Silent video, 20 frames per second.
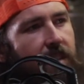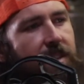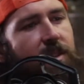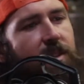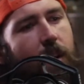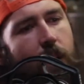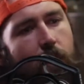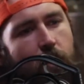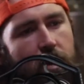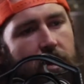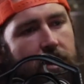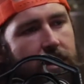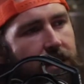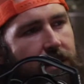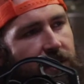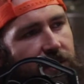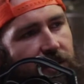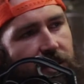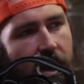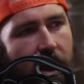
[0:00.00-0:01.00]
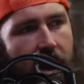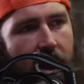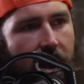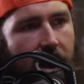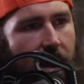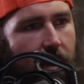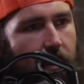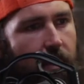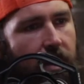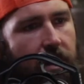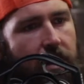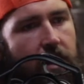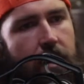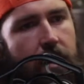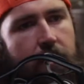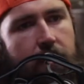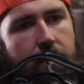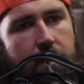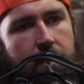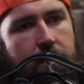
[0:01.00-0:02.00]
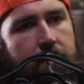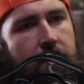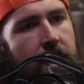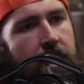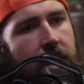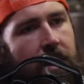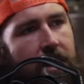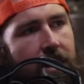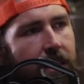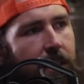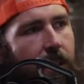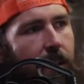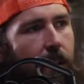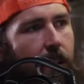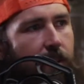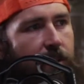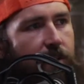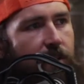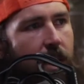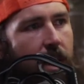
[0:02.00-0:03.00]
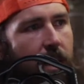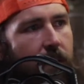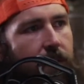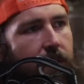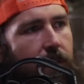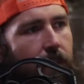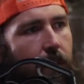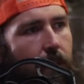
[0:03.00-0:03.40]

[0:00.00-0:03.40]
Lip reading: And so I worked in the shop and delivered, dried,